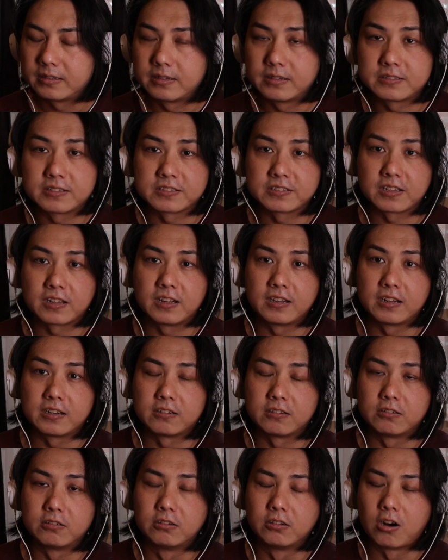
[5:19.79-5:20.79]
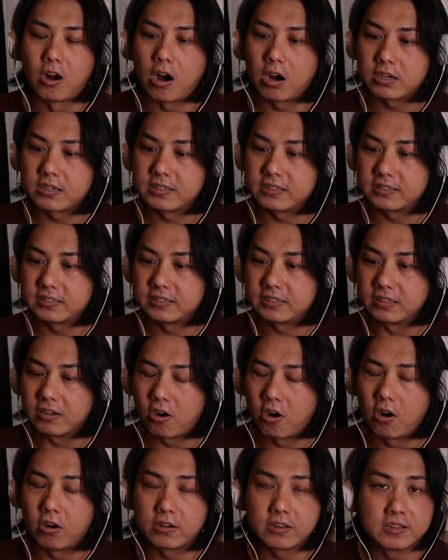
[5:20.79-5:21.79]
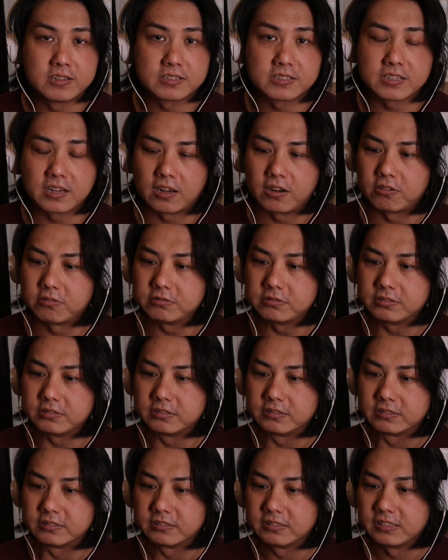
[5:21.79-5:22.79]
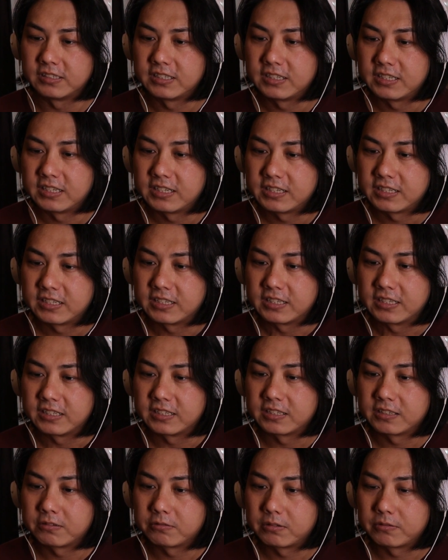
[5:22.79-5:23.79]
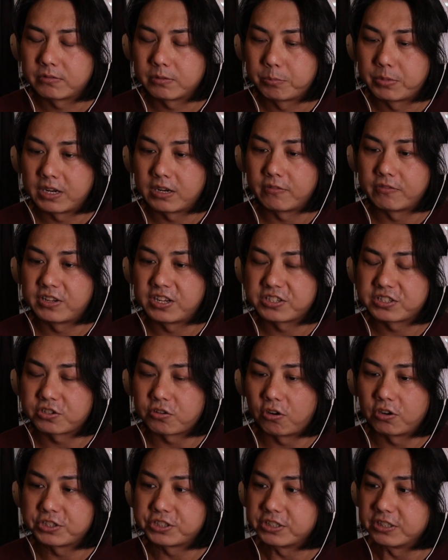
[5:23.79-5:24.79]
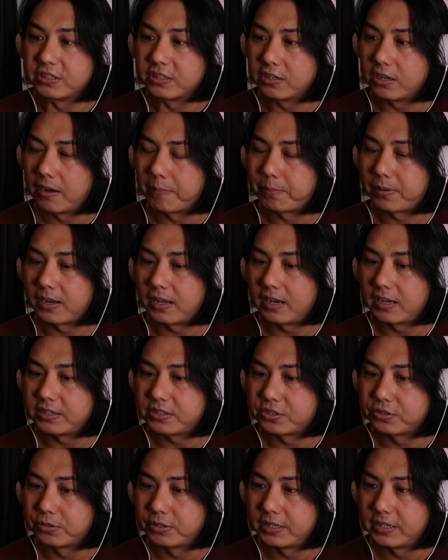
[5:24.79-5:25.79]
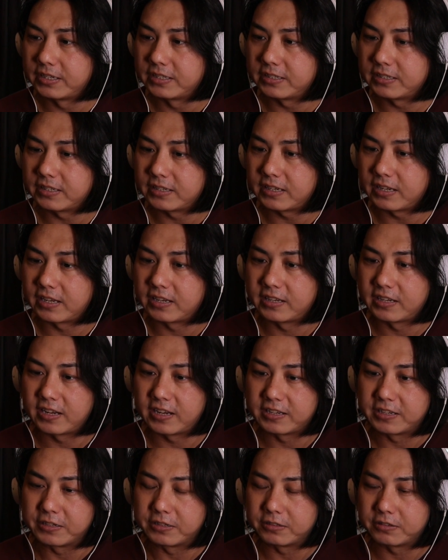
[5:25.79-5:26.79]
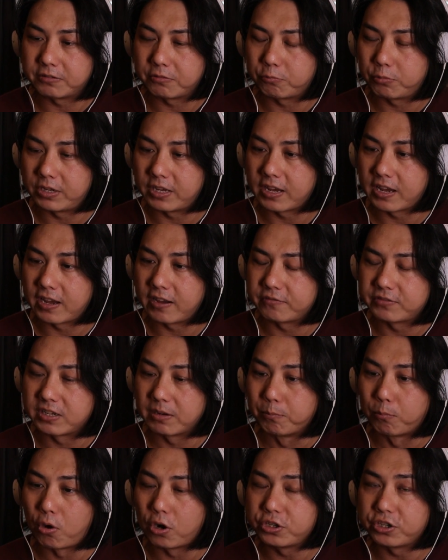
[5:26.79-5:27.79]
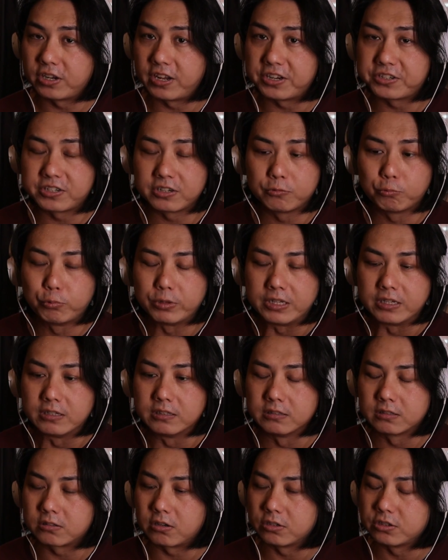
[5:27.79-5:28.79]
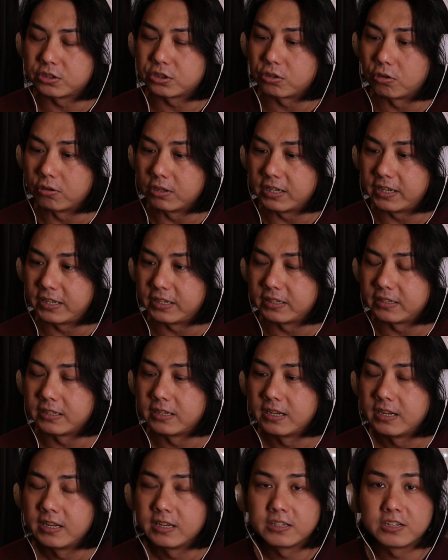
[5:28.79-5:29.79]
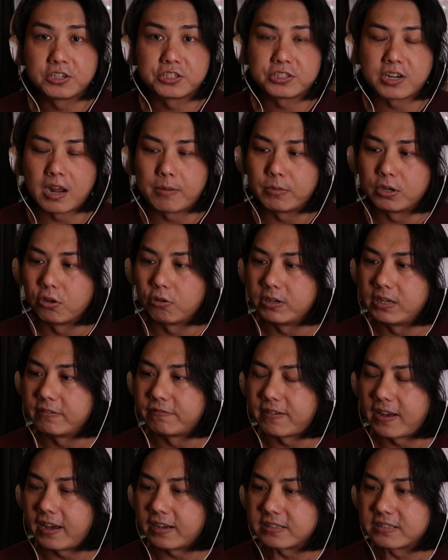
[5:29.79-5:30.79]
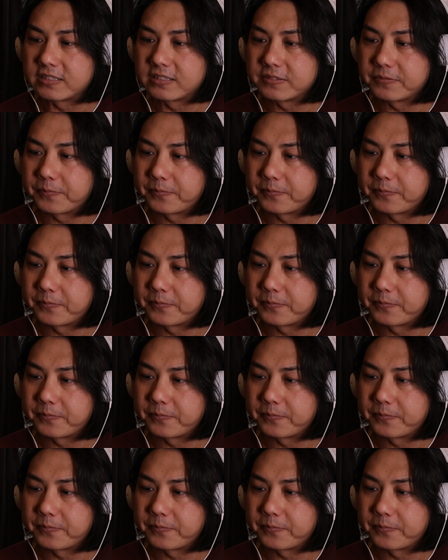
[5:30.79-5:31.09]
This is a little rock organ sound with a bit of a distortion applied to it, and then we have the modulation wheel controlling the tremolo effects.